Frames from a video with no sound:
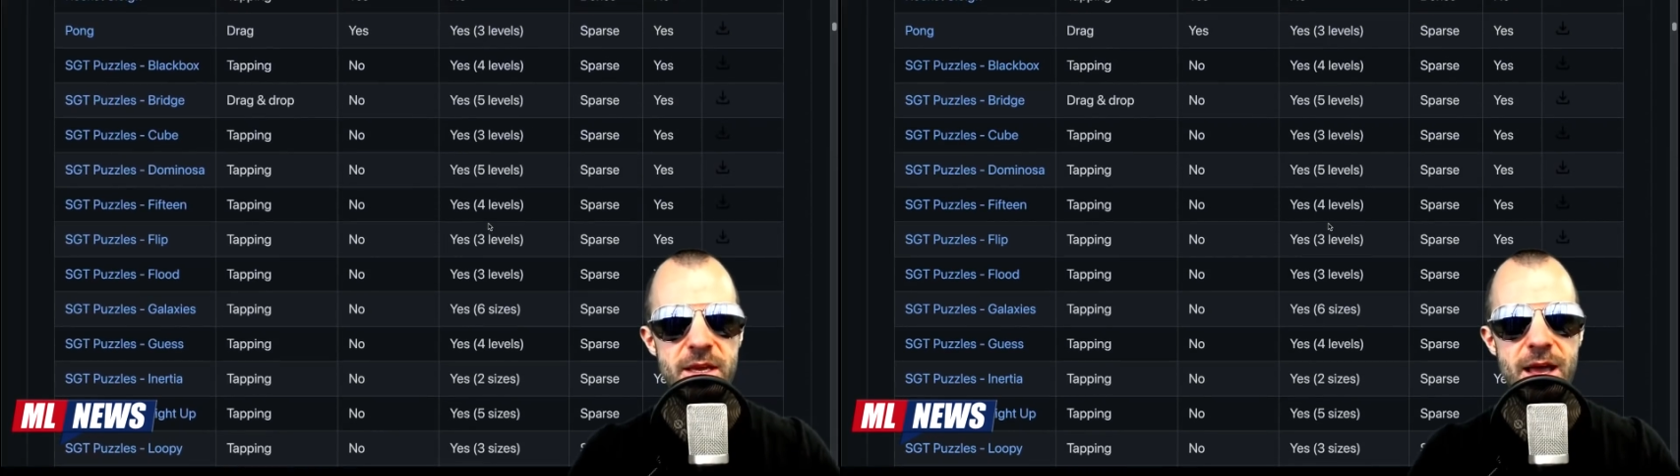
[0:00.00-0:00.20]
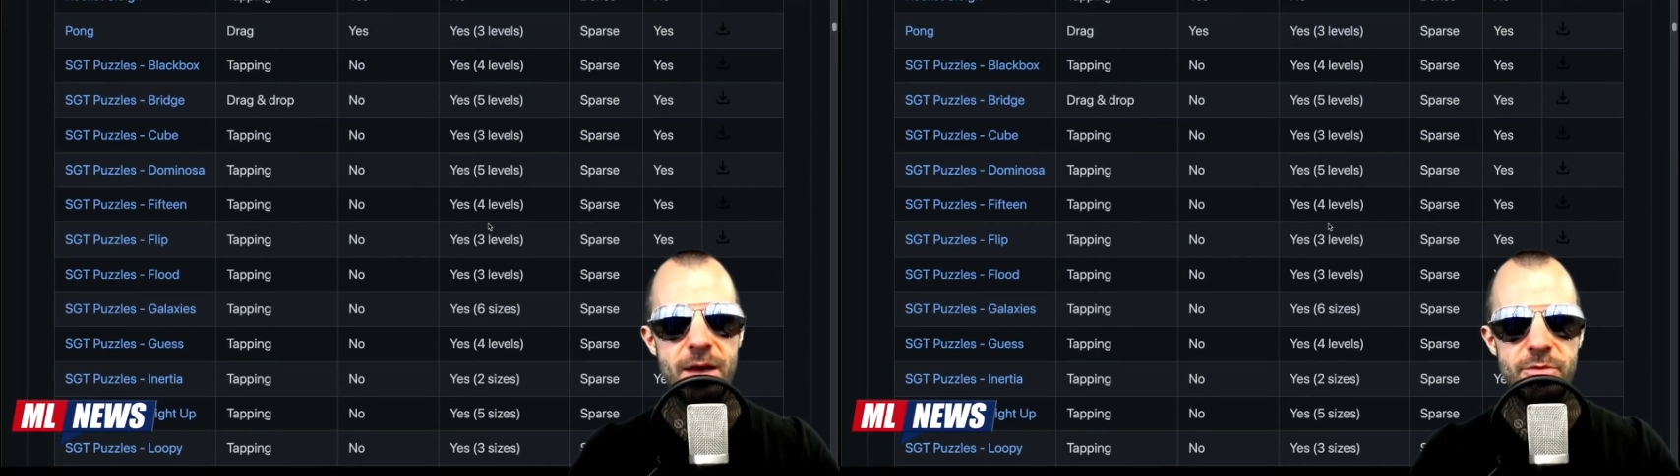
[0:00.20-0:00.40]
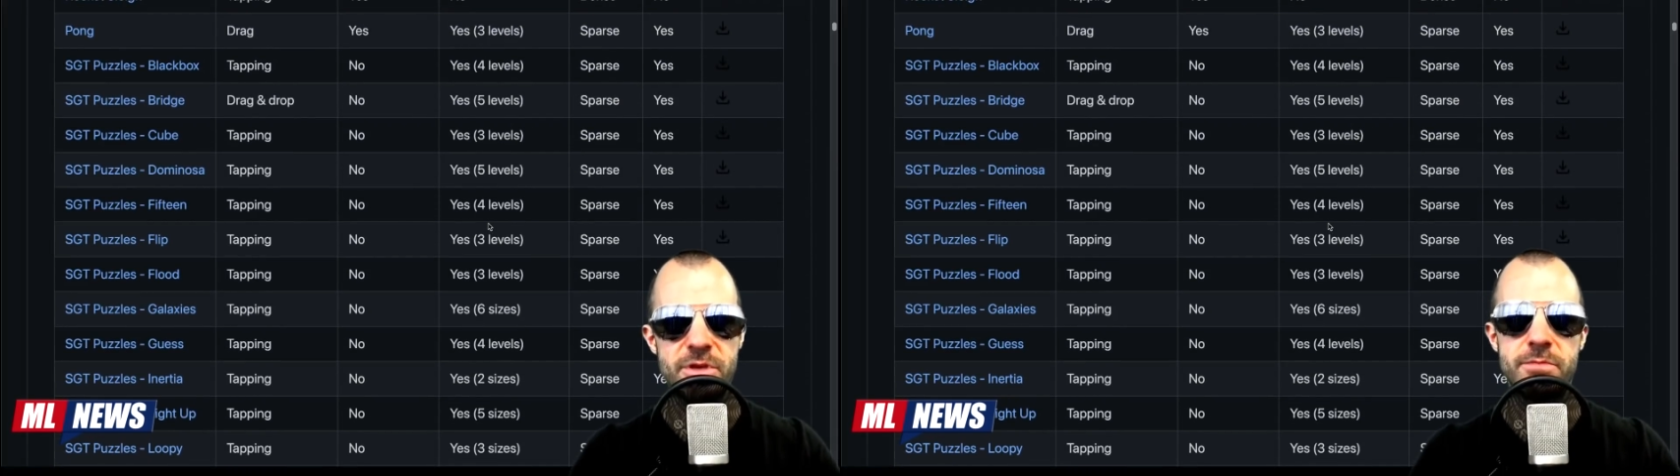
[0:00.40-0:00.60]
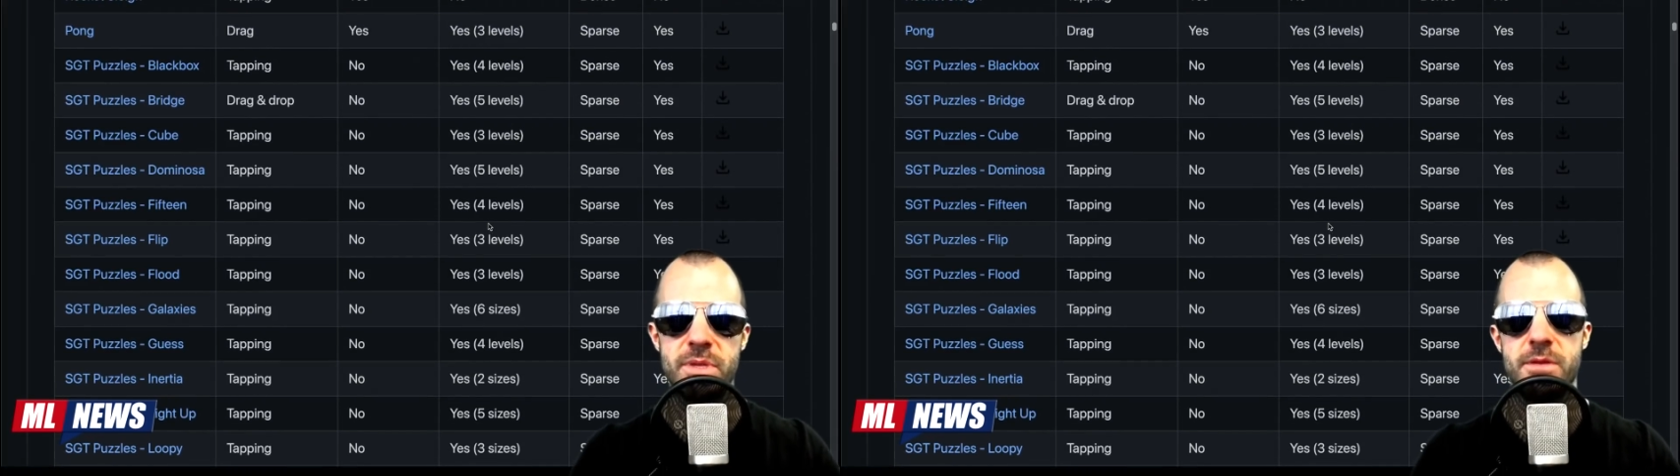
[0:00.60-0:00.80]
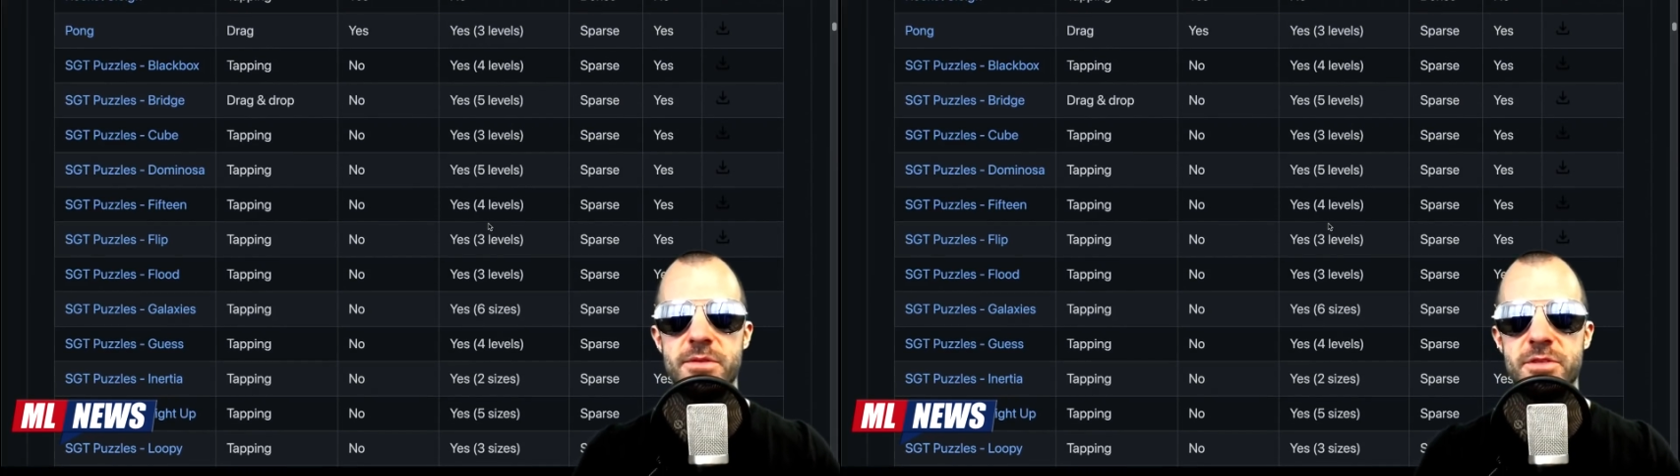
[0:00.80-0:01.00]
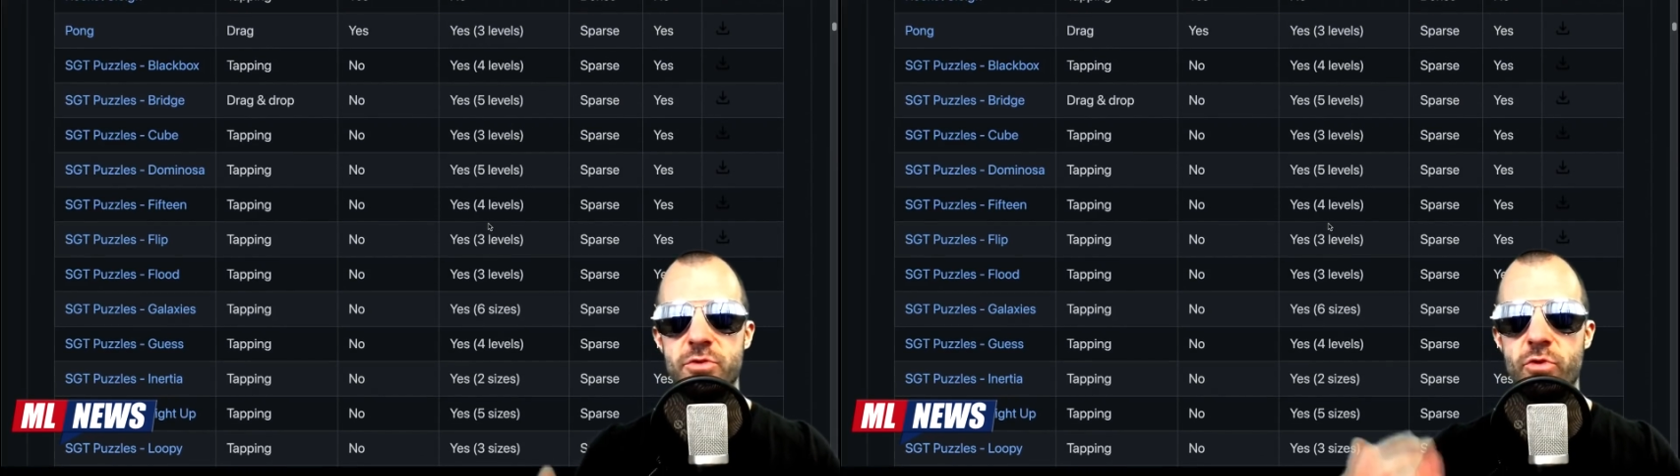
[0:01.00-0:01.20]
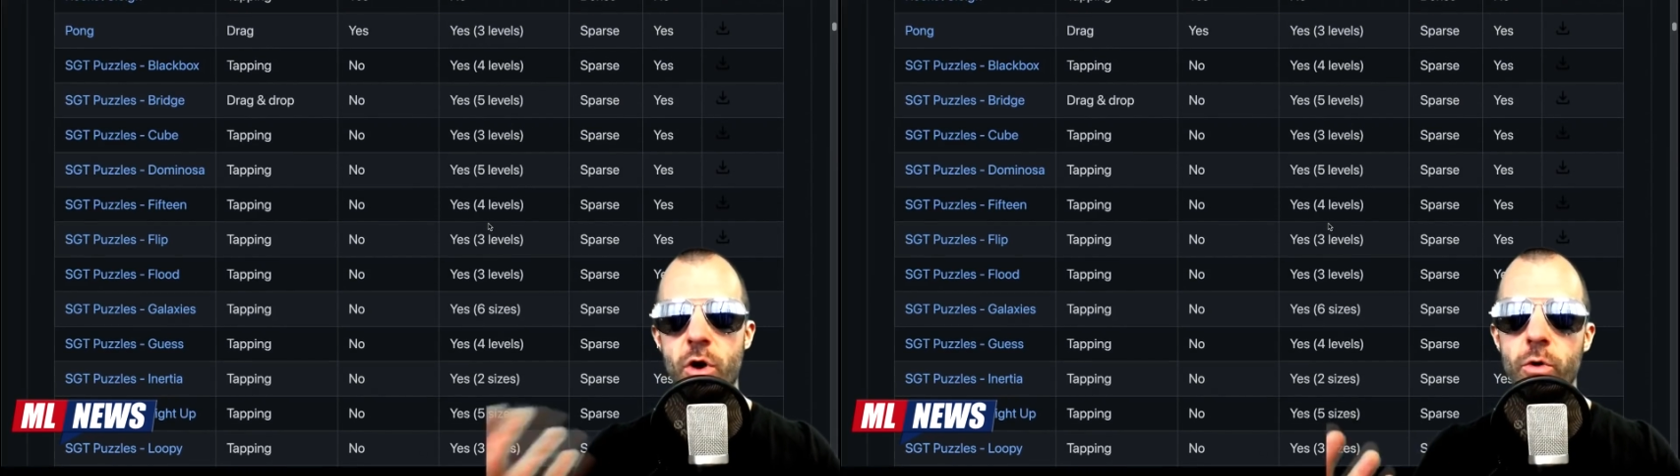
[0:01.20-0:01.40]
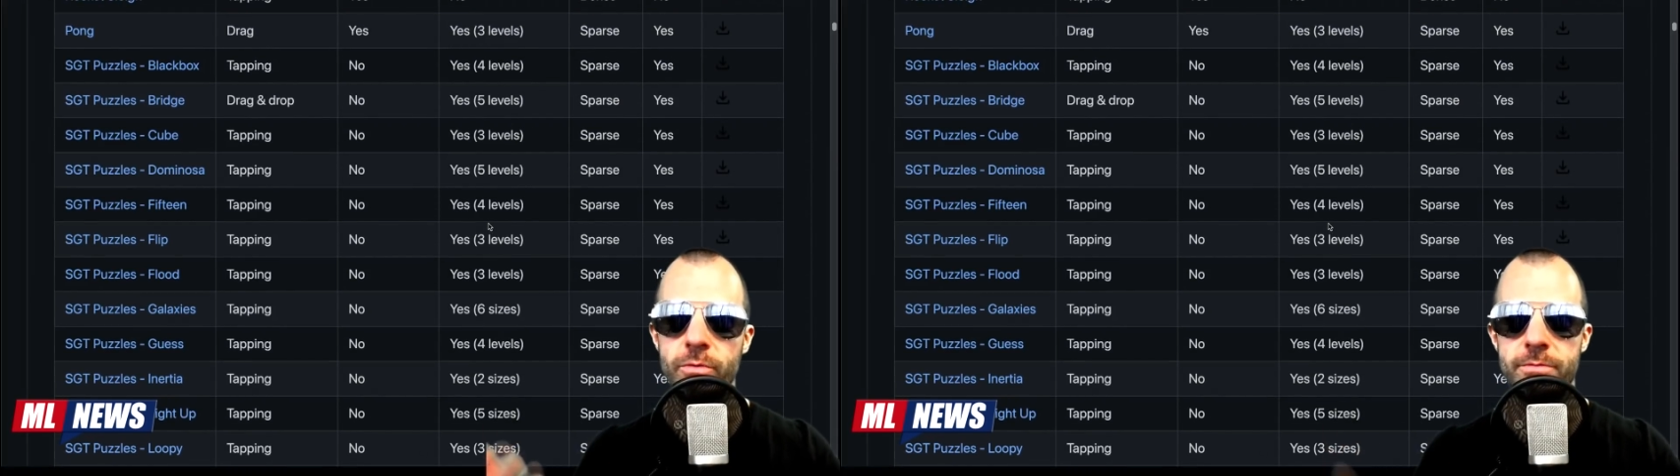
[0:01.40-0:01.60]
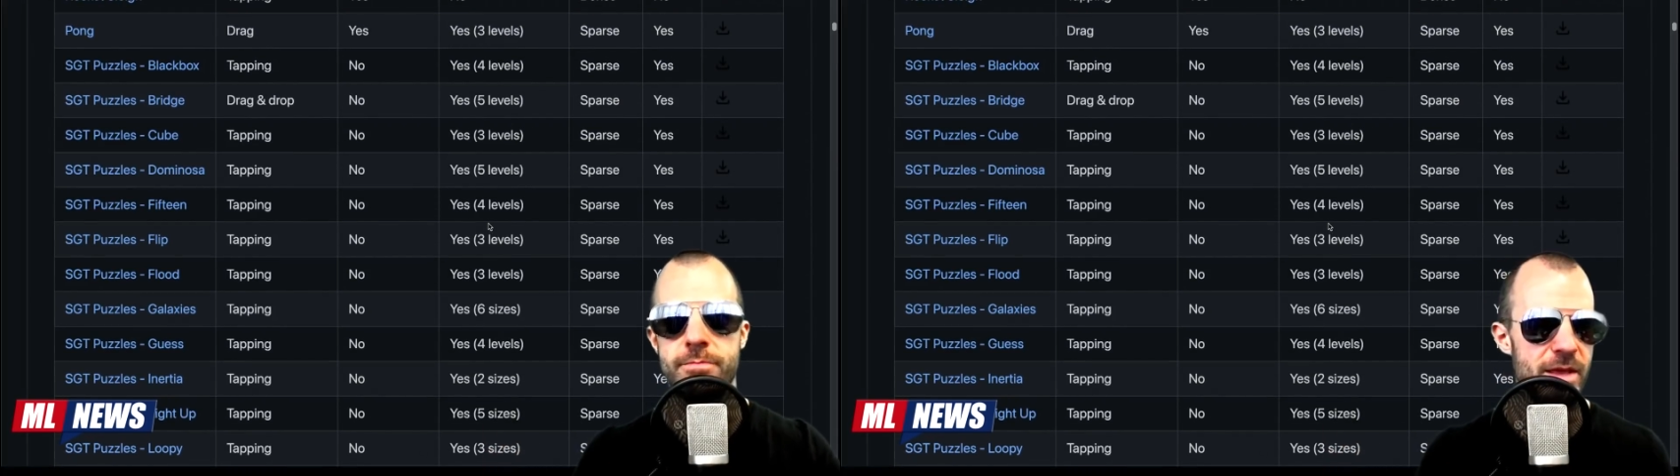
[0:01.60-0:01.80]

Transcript: how you can build your own.